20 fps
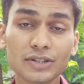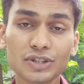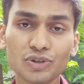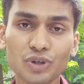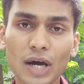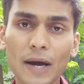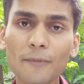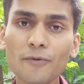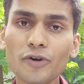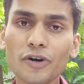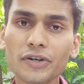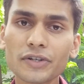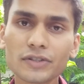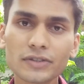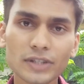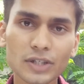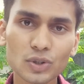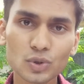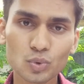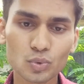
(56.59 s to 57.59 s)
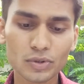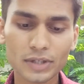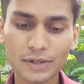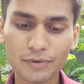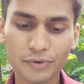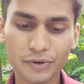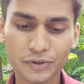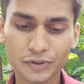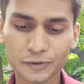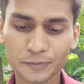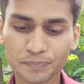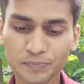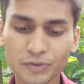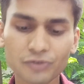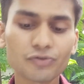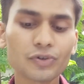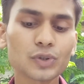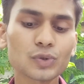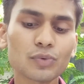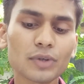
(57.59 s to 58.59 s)
you have to understand 2-3 words.
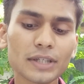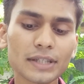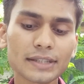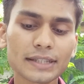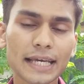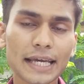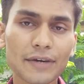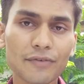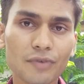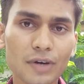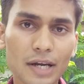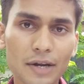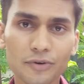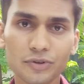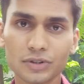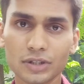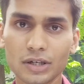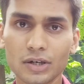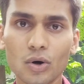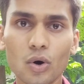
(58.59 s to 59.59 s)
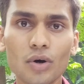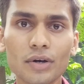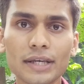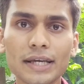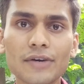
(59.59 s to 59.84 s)
First one is evolution or